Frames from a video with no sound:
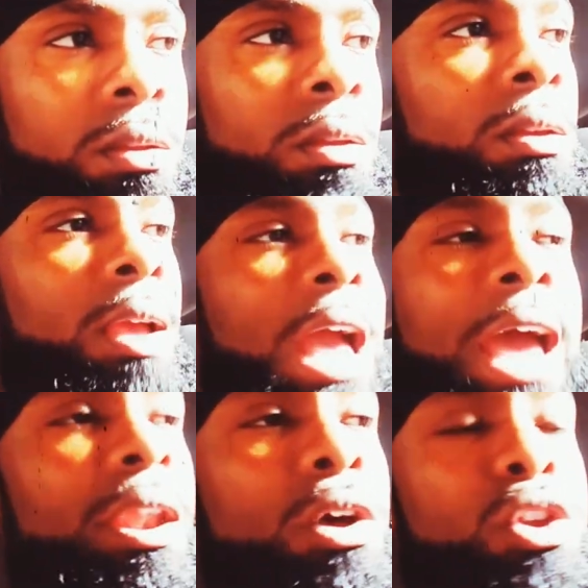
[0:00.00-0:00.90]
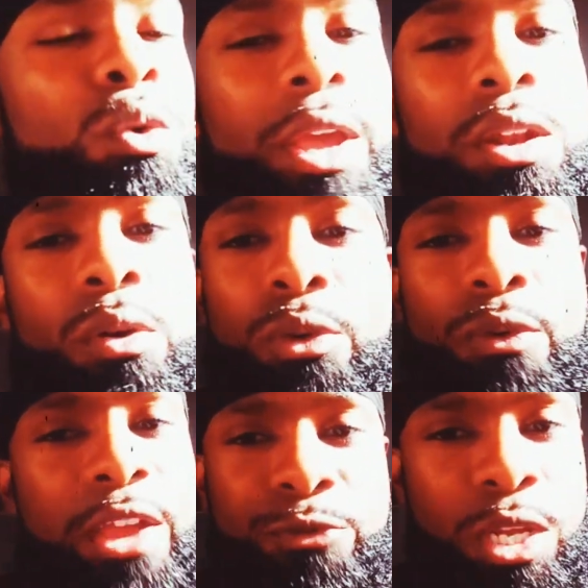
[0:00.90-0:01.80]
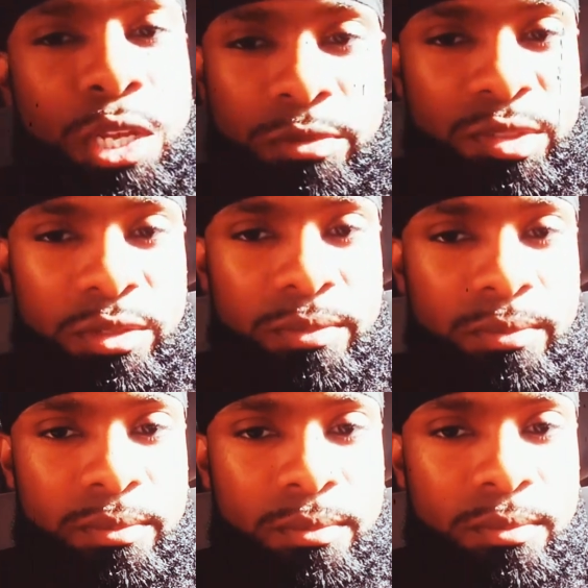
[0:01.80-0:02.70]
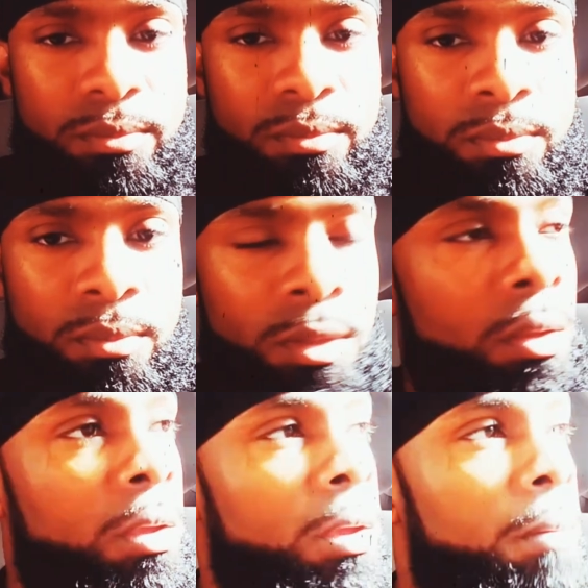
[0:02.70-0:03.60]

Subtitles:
I know you ain't on the right frequency. But